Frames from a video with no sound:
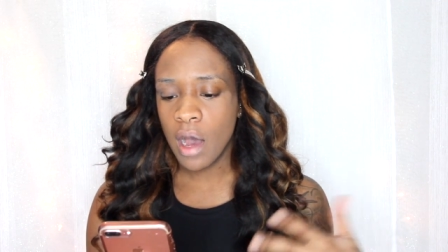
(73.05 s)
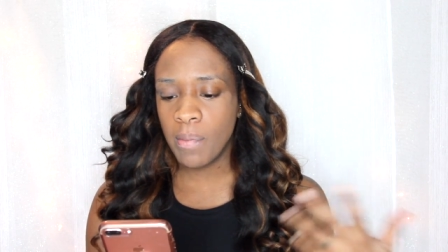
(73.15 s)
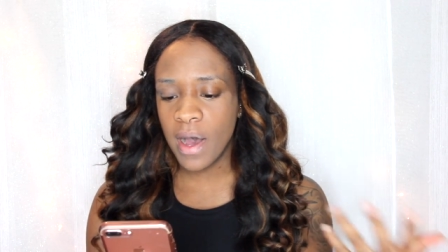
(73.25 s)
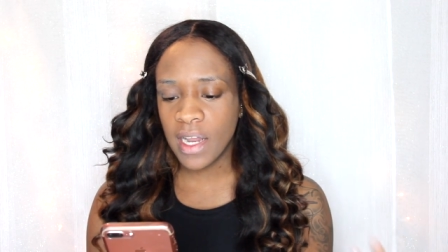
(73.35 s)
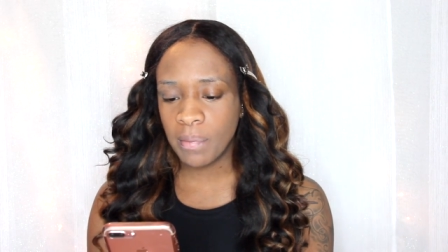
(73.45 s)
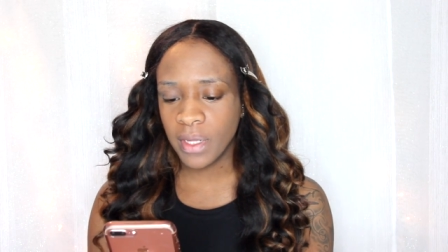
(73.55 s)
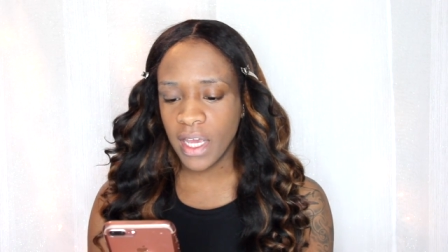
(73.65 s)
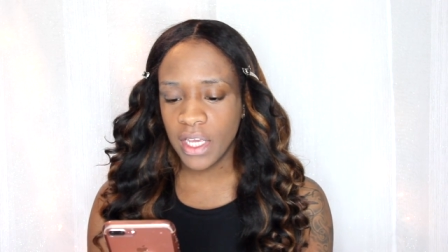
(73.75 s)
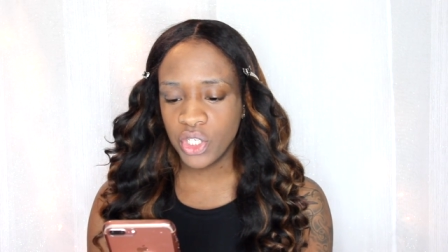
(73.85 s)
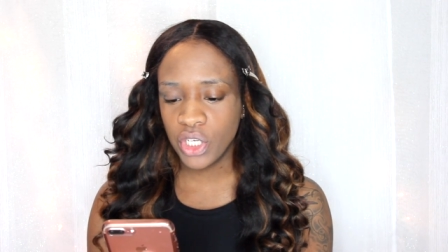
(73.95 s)
Upon
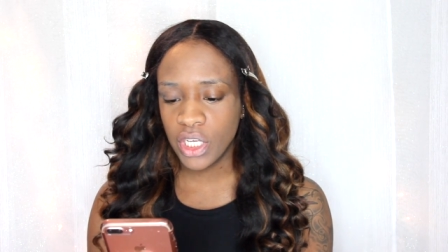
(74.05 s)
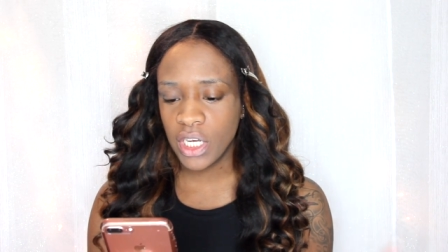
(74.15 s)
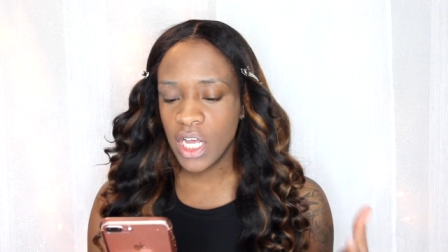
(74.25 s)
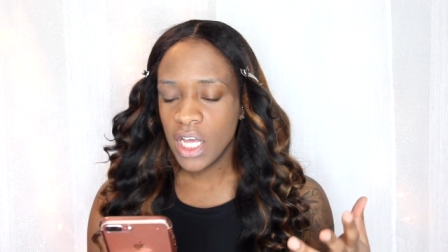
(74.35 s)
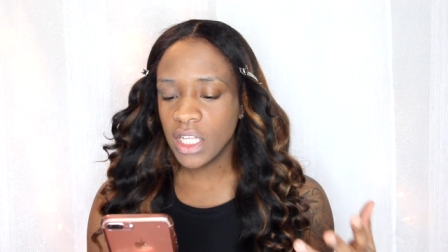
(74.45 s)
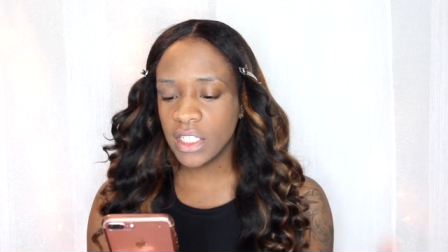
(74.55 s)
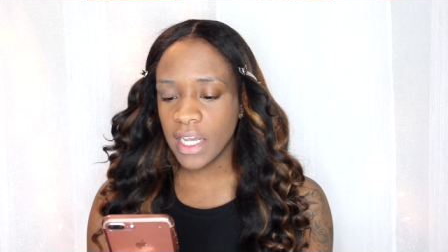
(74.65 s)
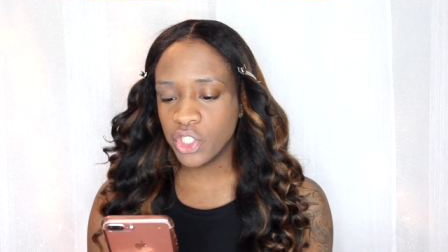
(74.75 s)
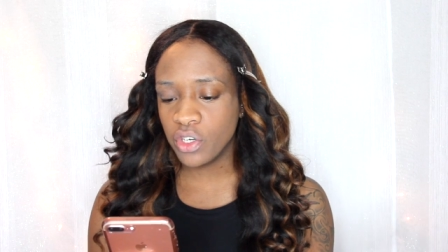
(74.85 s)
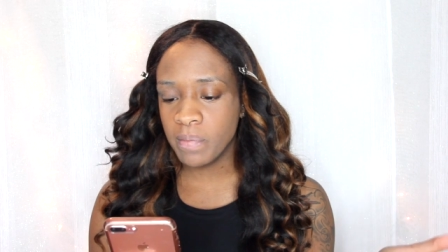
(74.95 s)
application, the
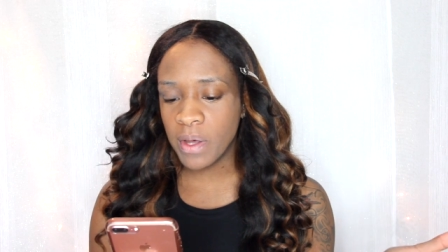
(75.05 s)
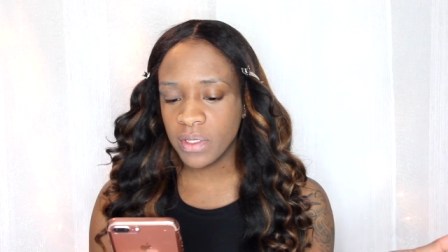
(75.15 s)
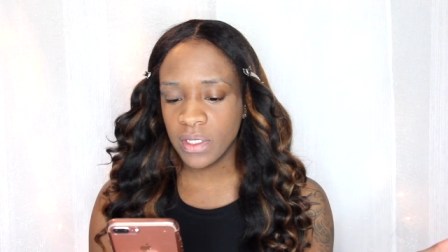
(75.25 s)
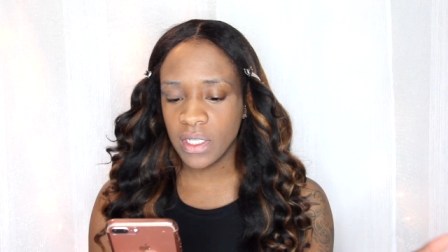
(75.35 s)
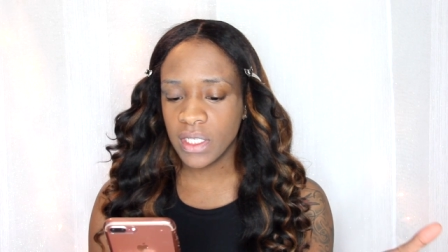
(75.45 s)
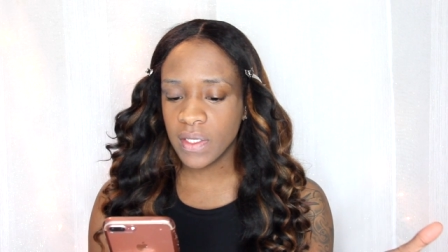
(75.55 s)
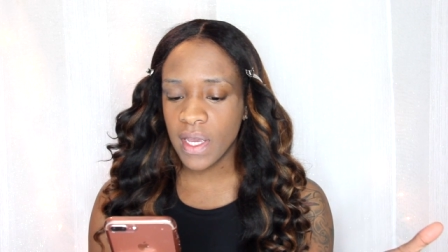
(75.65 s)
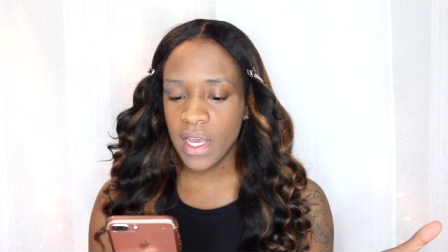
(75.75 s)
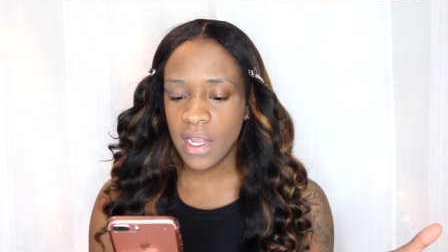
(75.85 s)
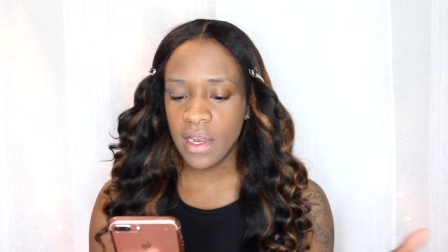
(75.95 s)
texture melts into the
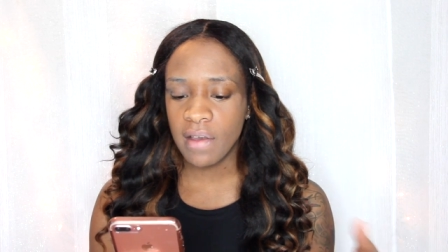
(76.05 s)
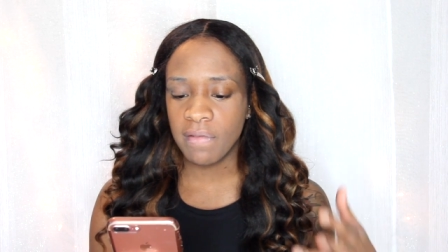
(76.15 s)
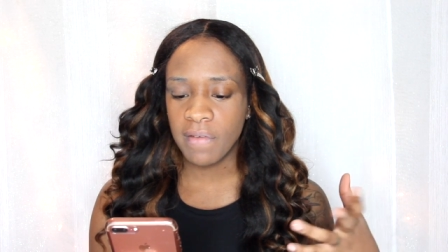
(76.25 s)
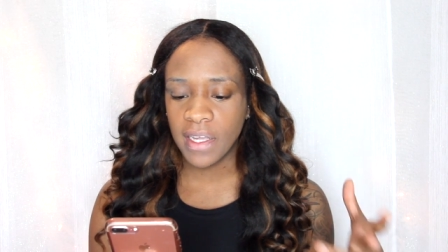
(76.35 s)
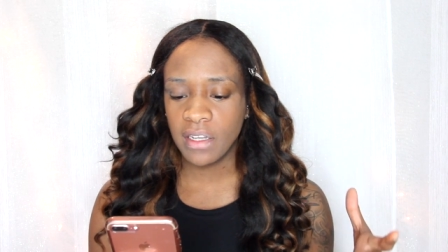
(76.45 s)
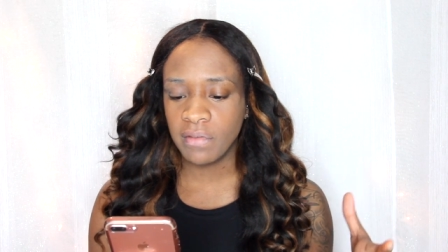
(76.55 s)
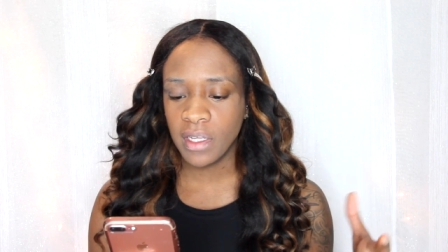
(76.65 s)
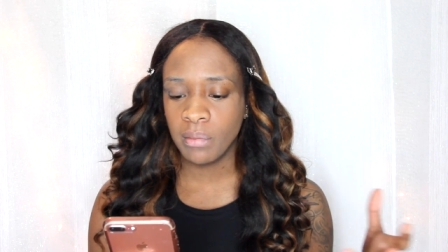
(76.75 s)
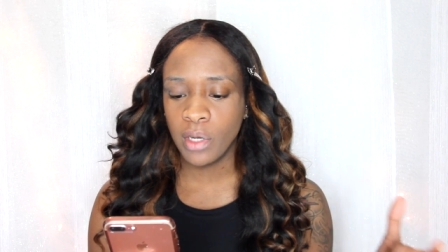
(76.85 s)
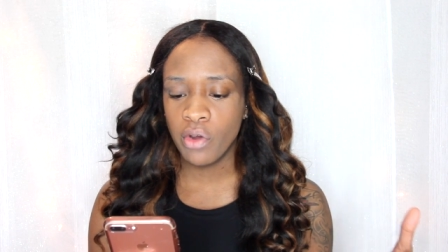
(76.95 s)
skin,
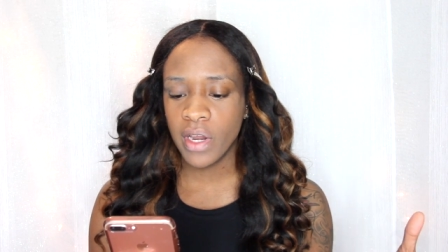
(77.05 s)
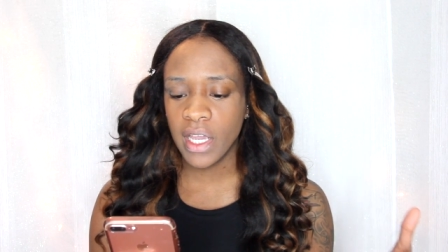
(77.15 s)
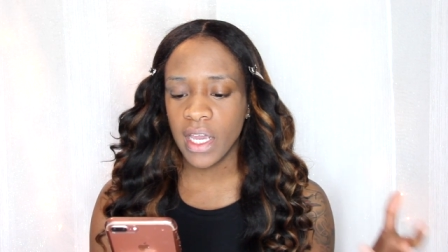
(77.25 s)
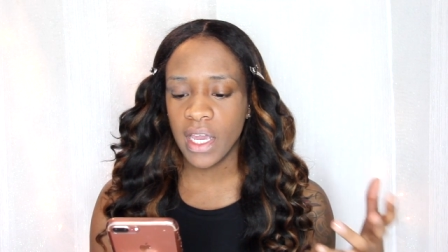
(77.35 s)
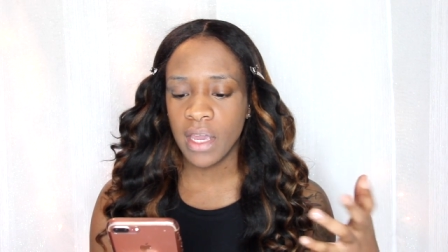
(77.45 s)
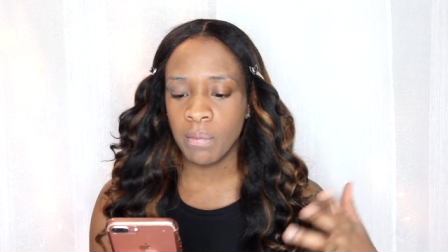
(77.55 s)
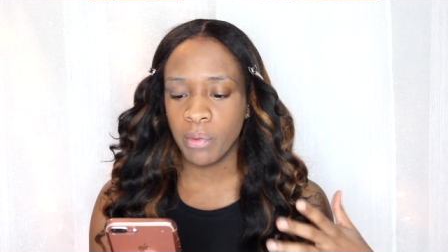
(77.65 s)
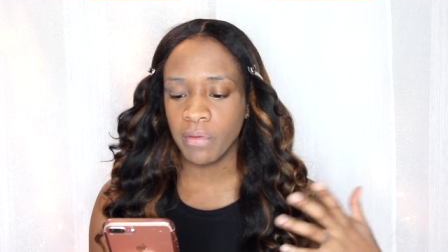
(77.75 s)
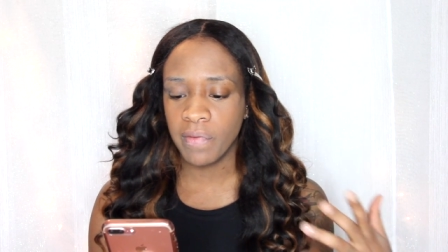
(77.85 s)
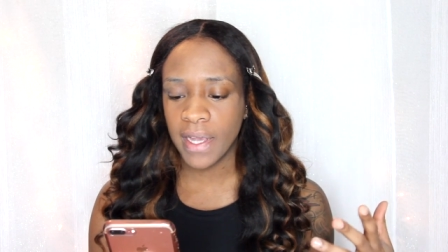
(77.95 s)
effectively blurring
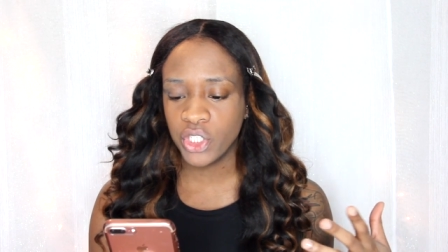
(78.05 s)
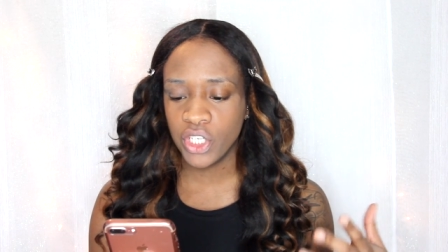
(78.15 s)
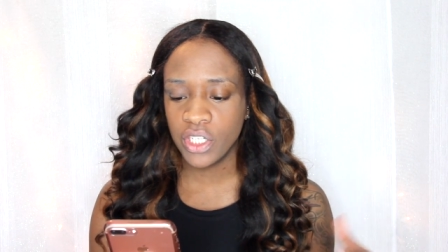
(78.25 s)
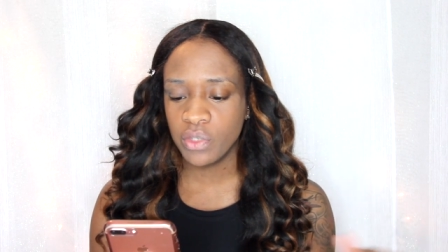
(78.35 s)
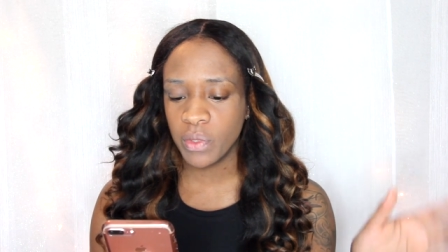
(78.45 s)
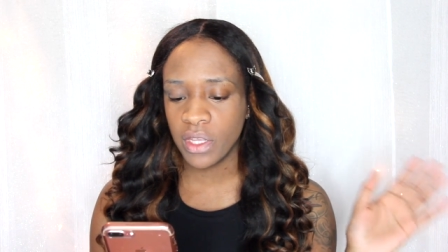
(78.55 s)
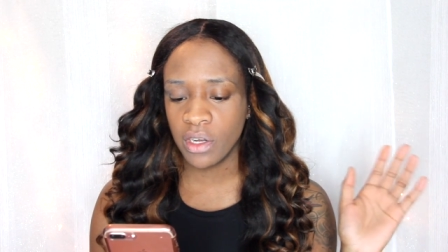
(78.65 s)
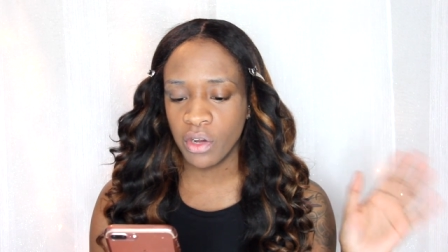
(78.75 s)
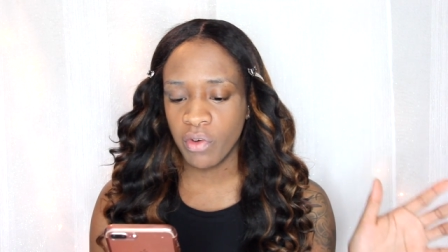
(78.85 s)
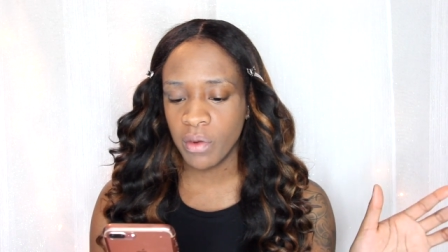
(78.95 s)
imperfections with
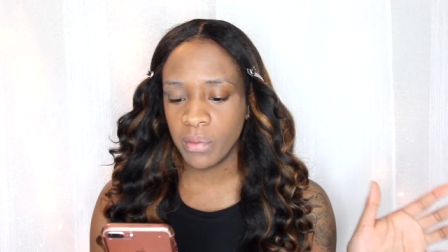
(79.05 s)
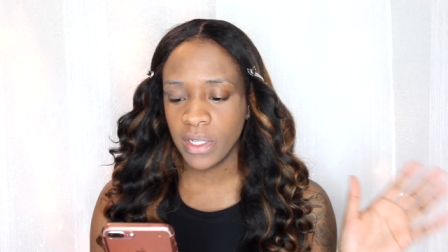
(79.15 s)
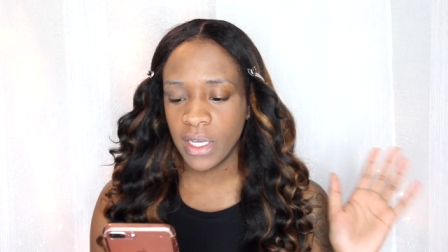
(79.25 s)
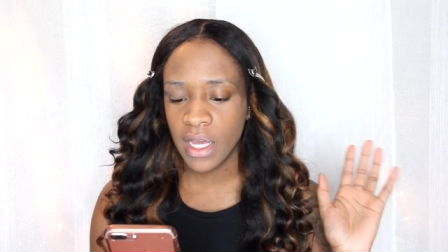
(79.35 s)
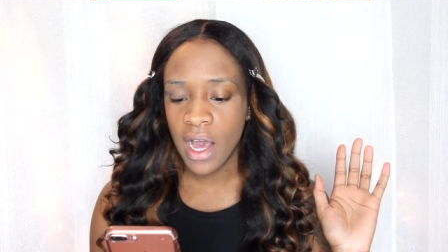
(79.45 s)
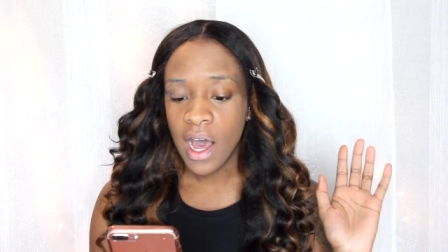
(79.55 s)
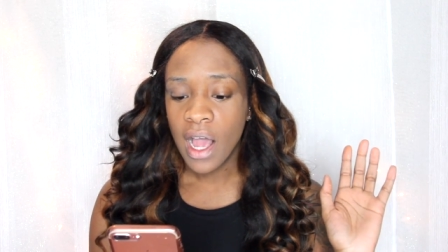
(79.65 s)
an incredibly